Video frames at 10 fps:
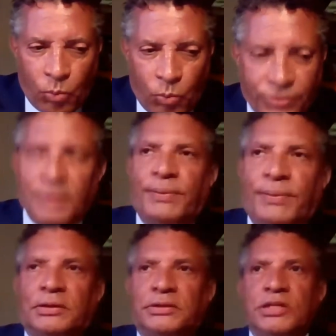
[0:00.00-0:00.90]
with an
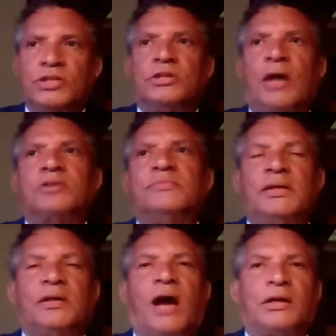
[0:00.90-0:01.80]
ability not to
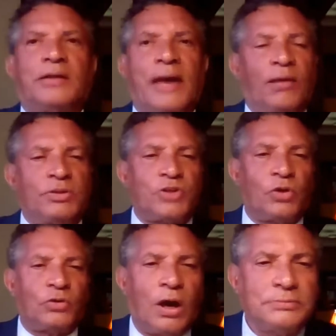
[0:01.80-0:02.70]
be knocked down but
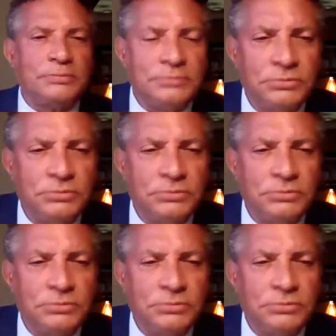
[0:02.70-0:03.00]
so long.